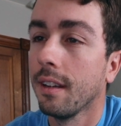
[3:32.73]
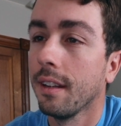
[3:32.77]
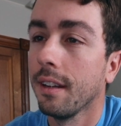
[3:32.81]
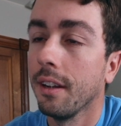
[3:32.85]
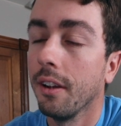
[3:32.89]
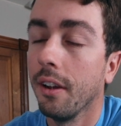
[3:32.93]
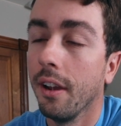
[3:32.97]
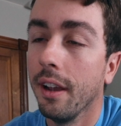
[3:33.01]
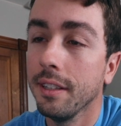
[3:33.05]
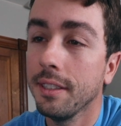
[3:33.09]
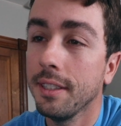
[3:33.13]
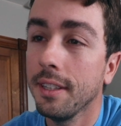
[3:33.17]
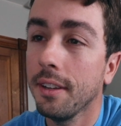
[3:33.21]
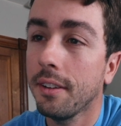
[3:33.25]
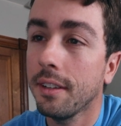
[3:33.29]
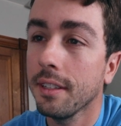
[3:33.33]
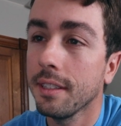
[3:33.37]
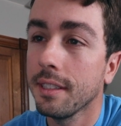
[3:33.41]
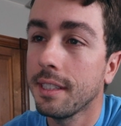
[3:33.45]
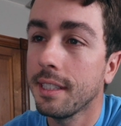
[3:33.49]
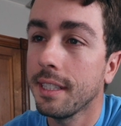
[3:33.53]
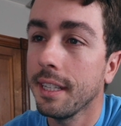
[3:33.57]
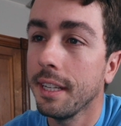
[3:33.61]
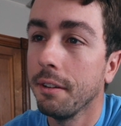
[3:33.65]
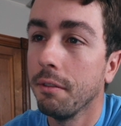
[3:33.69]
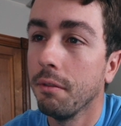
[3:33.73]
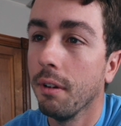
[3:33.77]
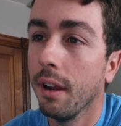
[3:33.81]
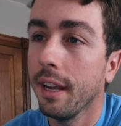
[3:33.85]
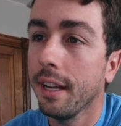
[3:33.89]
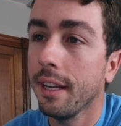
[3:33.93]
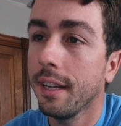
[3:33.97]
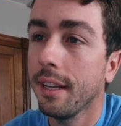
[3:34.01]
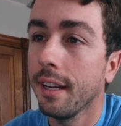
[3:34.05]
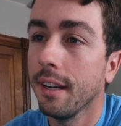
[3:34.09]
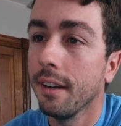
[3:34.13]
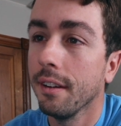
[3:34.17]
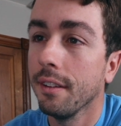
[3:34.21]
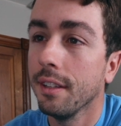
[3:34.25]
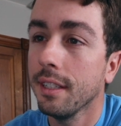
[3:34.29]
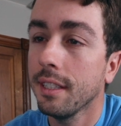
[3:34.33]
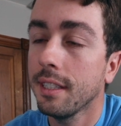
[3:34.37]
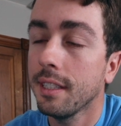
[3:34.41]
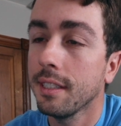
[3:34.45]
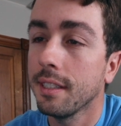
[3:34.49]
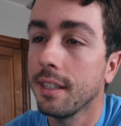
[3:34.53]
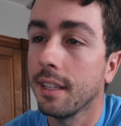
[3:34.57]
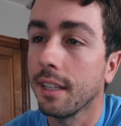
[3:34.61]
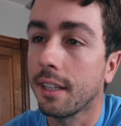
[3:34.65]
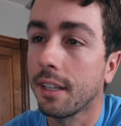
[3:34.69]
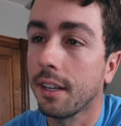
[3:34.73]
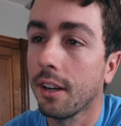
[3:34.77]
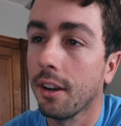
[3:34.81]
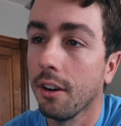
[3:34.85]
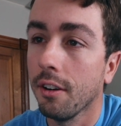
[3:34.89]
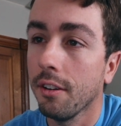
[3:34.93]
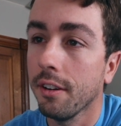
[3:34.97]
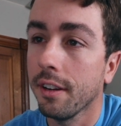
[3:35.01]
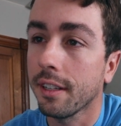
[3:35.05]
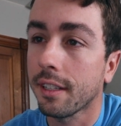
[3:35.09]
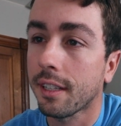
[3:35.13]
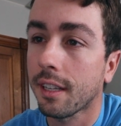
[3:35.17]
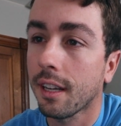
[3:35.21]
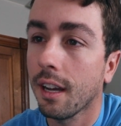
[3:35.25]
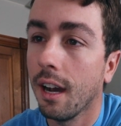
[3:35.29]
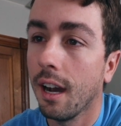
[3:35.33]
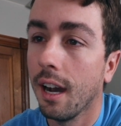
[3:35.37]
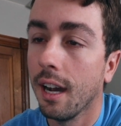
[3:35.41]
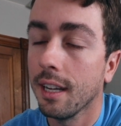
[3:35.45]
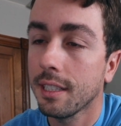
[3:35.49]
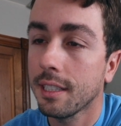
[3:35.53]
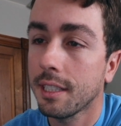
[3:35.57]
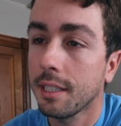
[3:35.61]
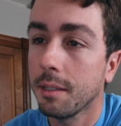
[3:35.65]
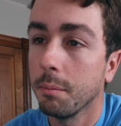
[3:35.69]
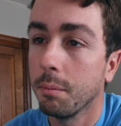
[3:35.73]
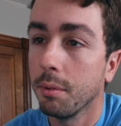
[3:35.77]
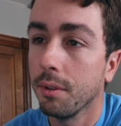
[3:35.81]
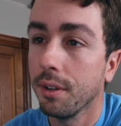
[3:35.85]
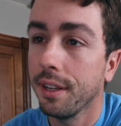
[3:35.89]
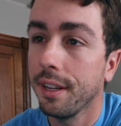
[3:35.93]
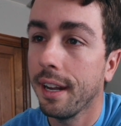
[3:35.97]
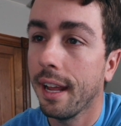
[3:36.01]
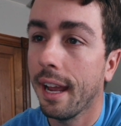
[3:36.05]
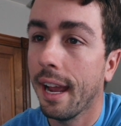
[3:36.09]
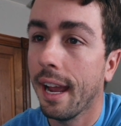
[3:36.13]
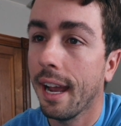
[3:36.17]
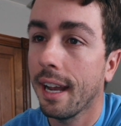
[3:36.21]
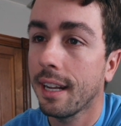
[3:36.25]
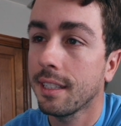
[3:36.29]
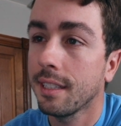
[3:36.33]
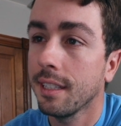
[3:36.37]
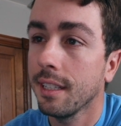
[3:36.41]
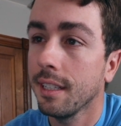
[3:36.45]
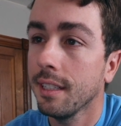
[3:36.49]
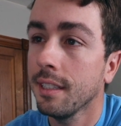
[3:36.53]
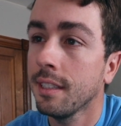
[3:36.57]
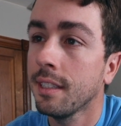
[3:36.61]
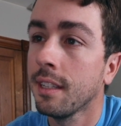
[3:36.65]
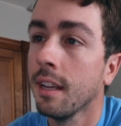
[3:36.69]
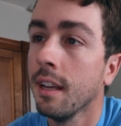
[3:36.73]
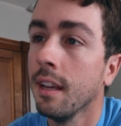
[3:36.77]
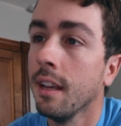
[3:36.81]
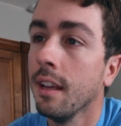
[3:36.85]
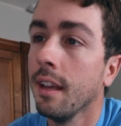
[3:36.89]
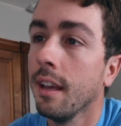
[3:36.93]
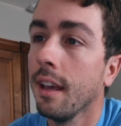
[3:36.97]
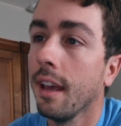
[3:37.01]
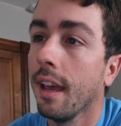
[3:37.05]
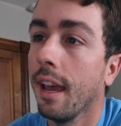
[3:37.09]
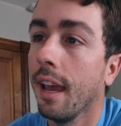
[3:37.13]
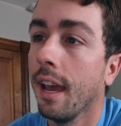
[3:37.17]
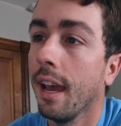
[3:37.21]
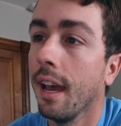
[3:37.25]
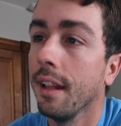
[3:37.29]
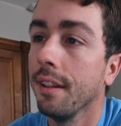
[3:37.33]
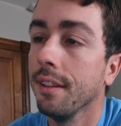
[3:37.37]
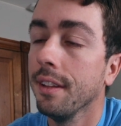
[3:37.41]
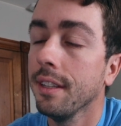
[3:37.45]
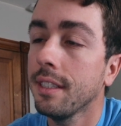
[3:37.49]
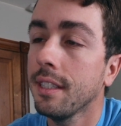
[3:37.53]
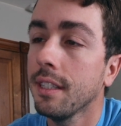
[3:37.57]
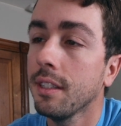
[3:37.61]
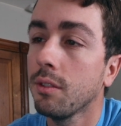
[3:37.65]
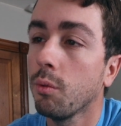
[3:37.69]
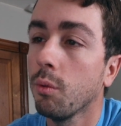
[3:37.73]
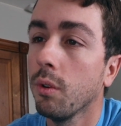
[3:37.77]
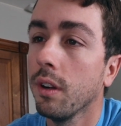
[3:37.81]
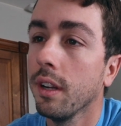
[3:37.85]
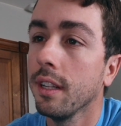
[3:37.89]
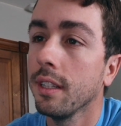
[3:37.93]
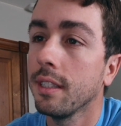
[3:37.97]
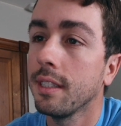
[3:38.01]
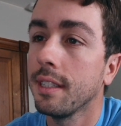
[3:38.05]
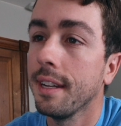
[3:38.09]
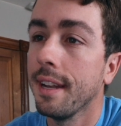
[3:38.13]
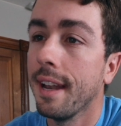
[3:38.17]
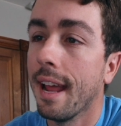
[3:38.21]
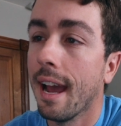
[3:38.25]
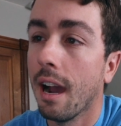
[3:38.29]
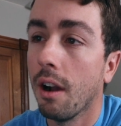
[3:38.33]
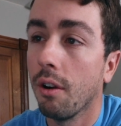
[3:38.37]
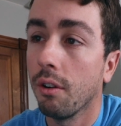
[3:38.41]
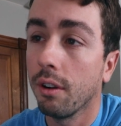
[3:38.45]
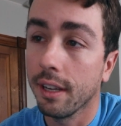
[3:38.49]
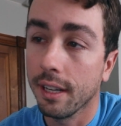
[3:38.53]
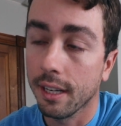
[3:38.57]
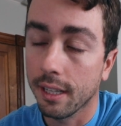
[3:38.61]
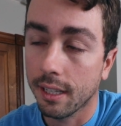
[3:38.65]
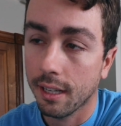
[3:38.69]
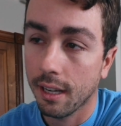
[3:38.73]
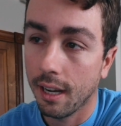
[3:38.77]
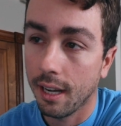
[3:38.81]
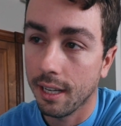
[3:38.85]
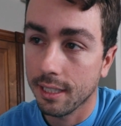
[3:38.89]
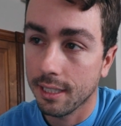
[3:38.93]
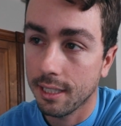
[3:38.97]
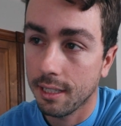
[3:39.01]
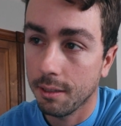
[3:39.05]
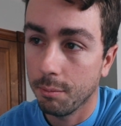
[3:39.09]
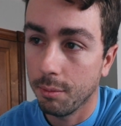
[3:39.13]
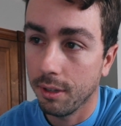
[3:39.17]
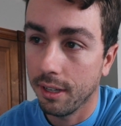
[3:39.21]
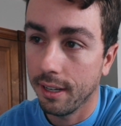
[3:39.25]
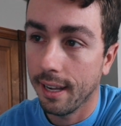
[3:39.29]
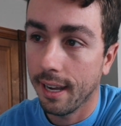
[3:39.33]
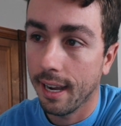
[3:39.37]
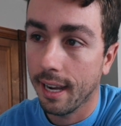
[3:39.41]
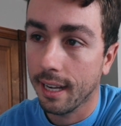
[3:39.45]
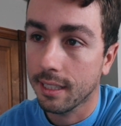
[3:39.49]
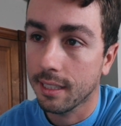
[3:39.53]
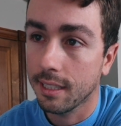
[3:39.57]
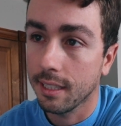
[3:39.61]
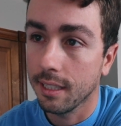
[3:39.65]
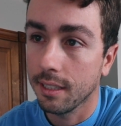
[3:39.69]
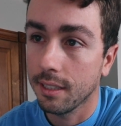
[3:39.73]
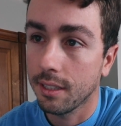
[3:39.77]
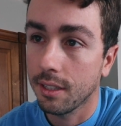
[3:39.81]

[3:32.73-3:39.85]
Now as you can see right here, this is the current cost to breed Axies, and this is what it's now gonna cost to breed Axies.